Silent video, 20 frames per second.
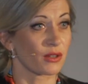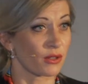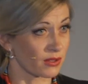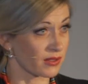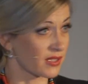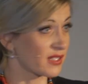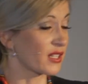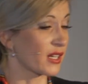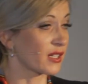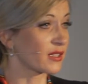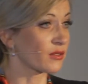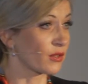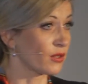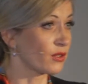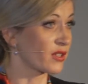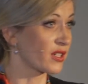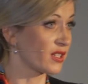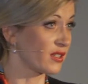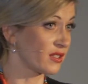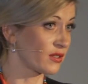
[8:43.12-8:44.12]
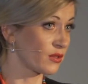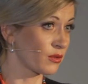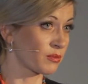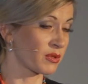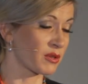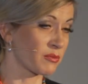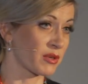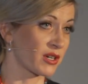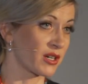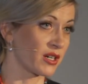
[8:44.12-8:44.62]
start already to
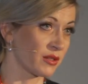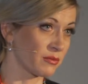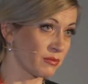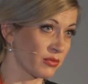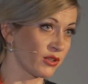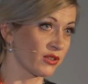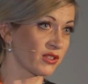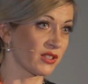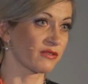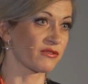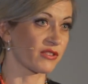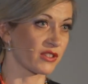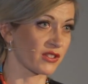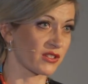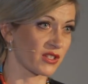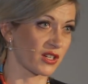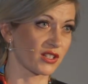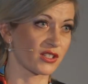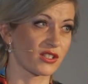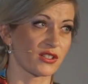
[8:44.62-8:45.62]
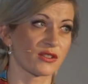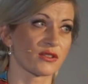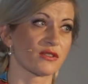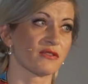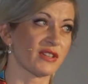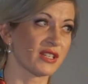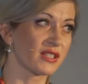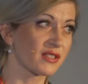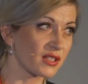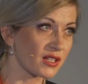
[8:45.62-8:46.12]
prepare and build infrastructure. So
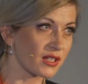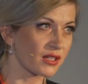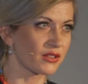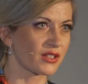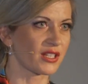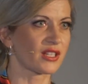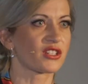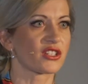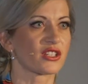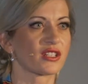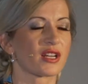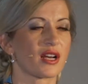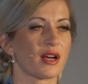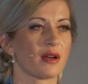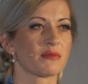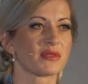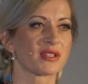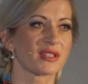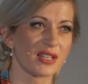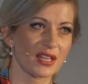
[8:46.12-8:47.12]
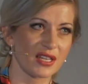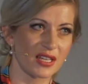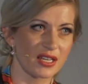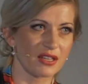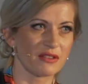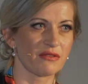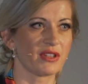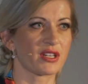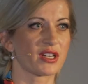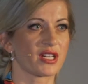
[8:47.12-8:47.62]
when the regulation comes,
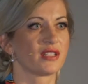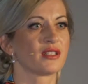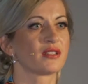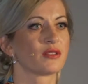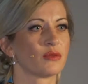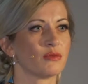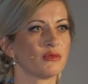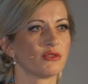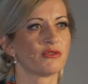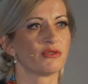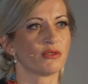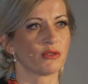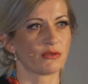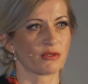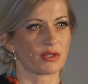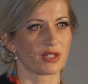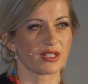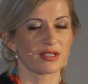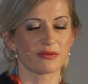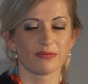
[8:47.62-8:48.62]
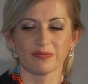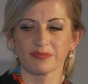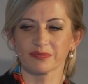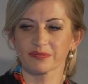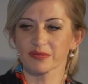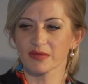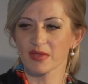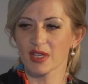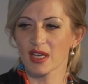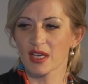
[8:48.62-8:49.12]
we are ready to move forward.
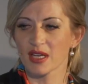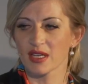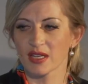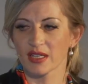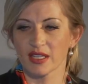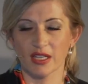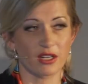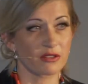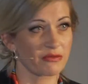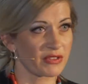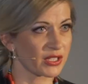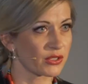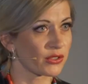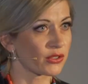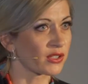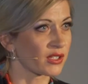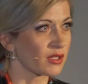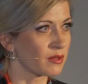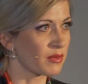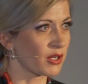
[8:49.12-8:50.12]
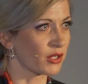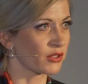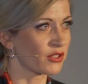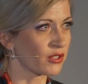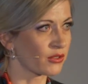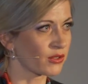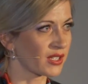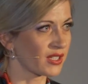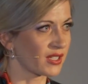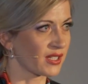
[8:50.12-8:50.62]
Here we are talking about
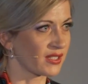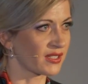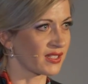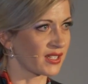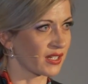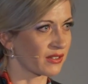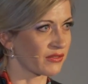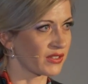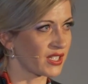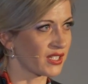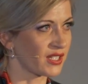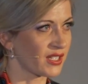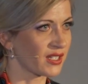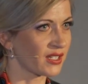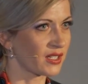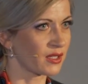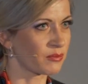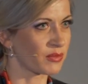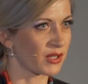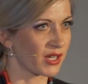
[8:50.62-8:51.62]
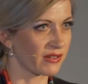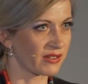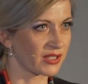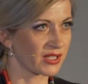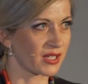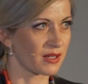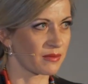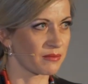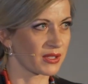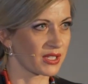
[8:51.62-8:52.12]
tokenized equity in
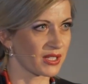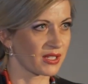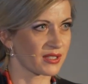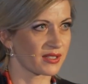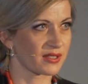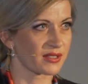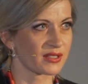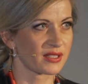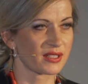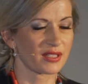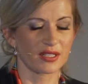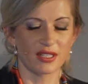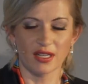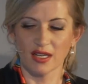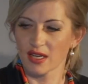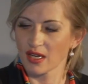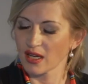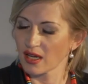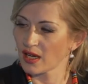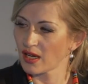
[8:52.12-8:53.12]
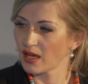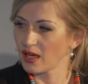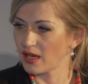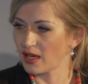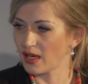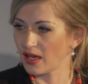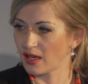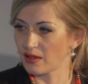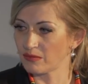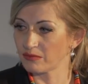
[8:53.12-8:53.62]
private companies.
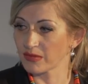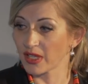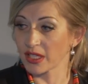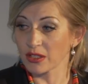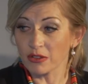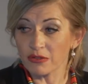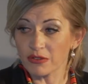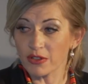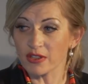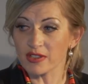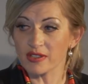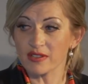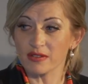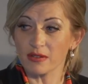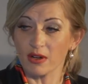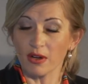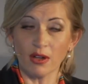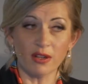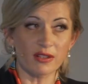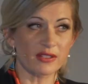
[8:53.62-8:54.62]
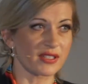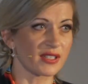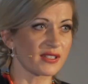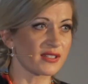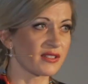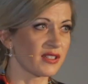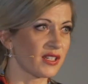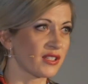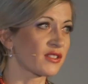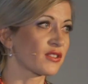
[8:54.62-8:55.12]
And of course, all
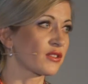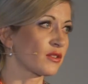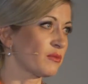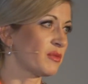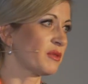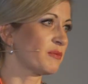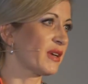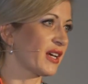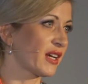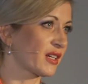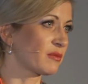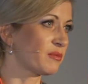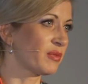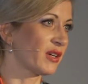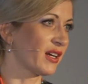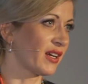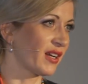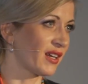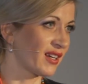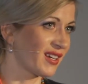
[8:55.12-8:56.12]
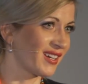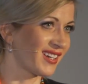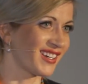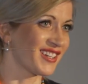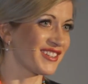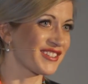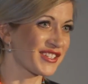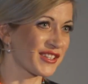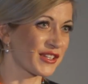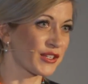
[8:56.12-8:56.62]
this needs to be backed by
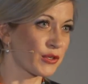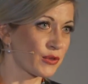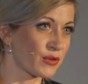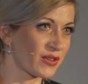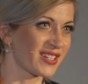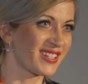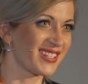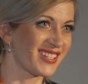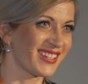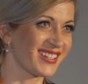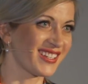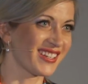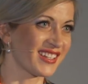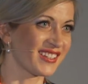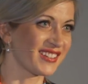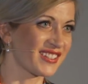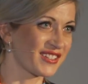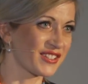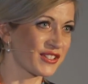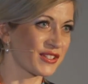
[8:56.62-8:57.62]
security and